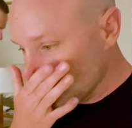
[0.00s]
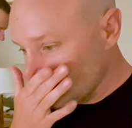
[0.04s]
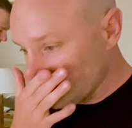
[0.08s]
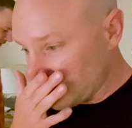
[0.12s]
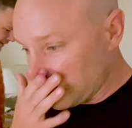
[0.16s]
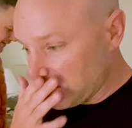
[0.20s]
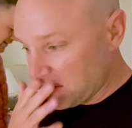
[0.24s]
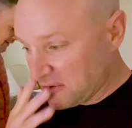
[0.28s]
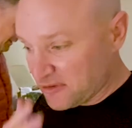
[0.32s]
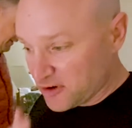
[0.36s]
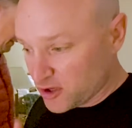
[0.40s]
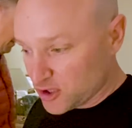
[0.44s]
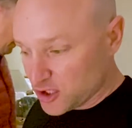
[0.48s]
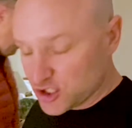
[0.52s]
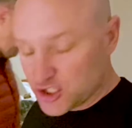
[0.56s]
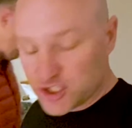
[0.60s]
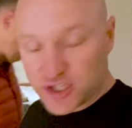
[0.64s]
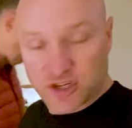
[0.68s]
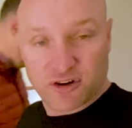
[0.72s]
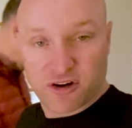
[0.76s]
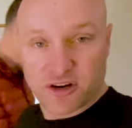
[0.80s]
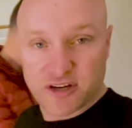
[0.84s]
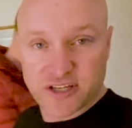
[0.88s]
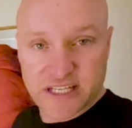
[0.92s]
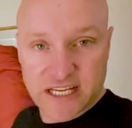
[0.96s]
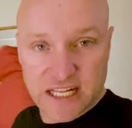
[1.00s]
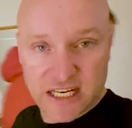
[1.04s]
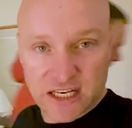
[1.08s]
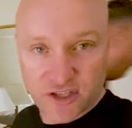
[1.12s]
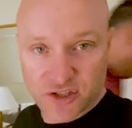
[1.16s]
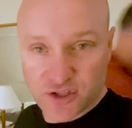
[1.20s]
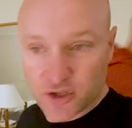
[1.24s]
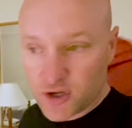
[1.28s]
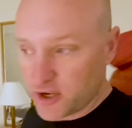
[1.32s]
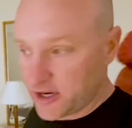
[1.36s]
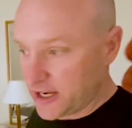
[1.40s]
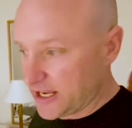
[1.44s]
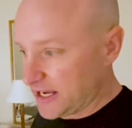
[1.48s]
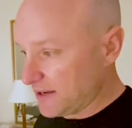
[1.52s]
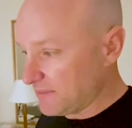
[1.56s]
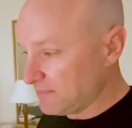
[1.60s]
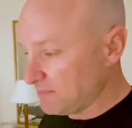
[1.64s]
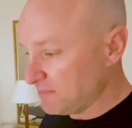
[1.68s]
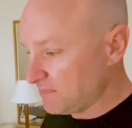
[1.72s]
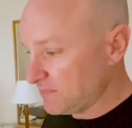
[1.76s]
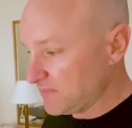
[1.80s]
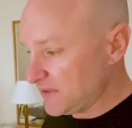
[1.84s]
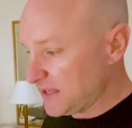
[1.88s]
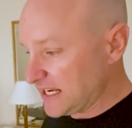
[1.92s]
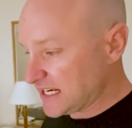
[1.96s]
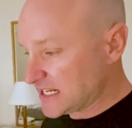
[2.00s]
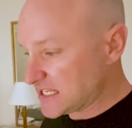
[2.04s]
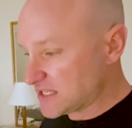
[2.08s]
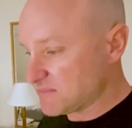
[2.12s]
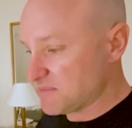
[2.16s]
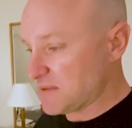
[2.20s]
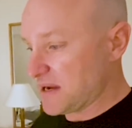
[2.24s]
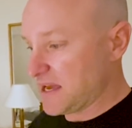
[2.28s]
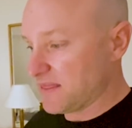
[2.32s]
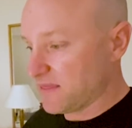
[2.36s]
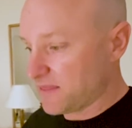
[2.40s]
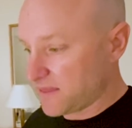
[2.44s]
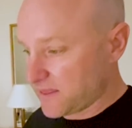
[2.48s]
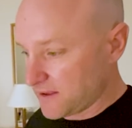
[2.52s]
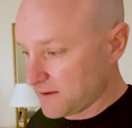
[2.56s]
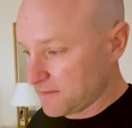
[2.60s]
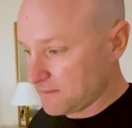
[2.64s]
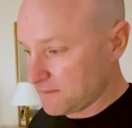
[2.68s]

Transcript: But we've got the Giro della Donna next month.